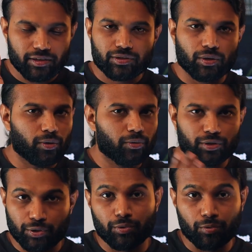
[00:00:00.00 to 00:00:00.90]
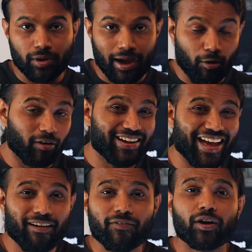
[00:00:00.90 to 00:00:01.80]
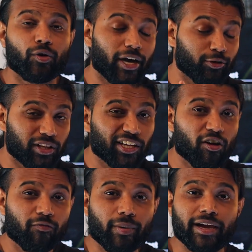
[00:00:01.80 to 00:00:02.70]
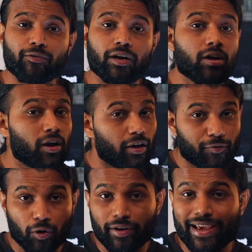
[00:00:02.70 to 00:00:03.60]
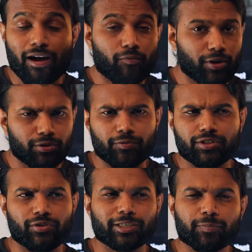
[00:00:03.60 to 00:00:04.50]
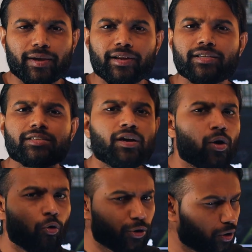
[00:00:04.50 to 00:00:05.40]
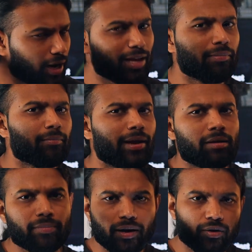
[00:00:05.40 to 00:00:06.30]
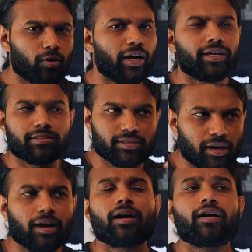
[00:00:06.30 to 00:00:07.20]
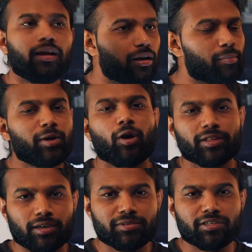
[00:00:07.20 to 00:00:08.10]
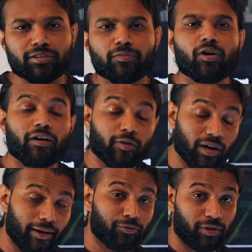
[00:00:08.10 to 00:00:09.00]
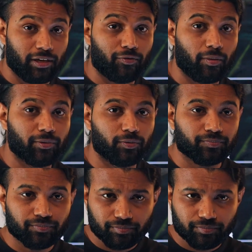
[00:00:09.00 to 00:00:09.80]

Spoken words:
So do you already have one, or are you thinking of buying one? If you already have, what's your experience? Or you don't like my man bun, or I suck? Let me know in the comment section below. I would love to hear from you.